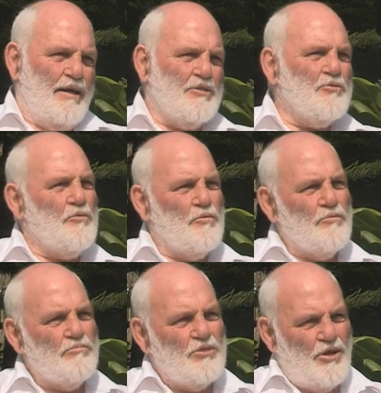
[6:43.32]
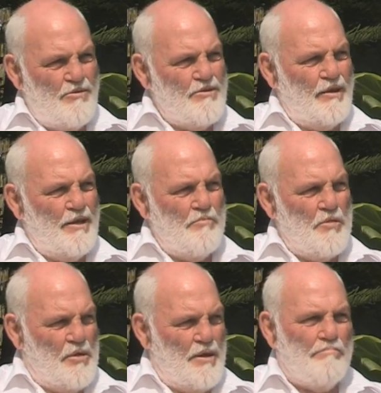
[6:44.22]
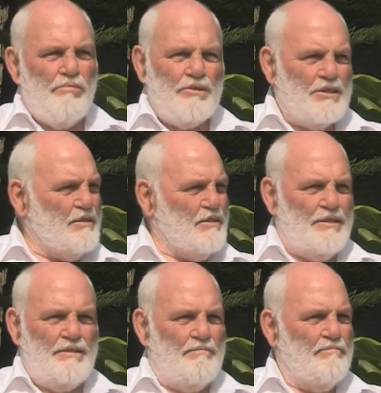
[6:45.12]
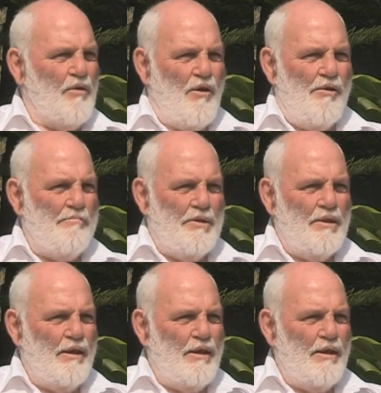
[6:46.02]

it's all totally within a pristine environment.